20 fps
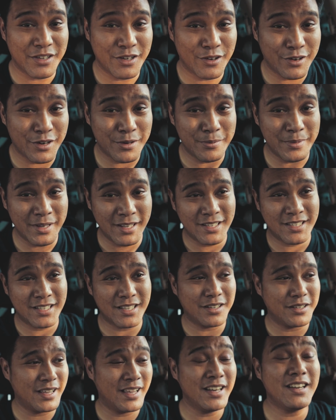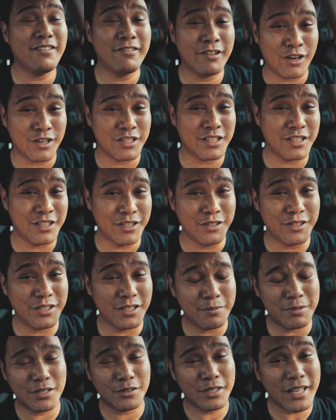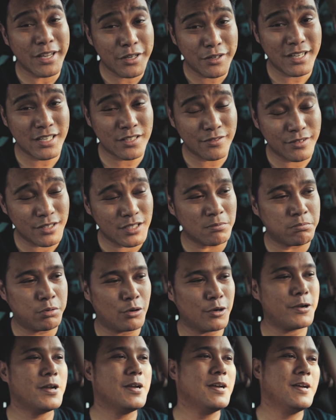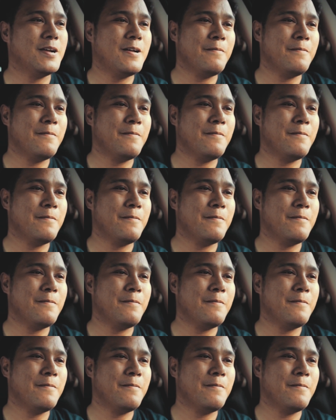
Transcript: You know what I mean? So in regards to YouTube. So thank you guys for the support.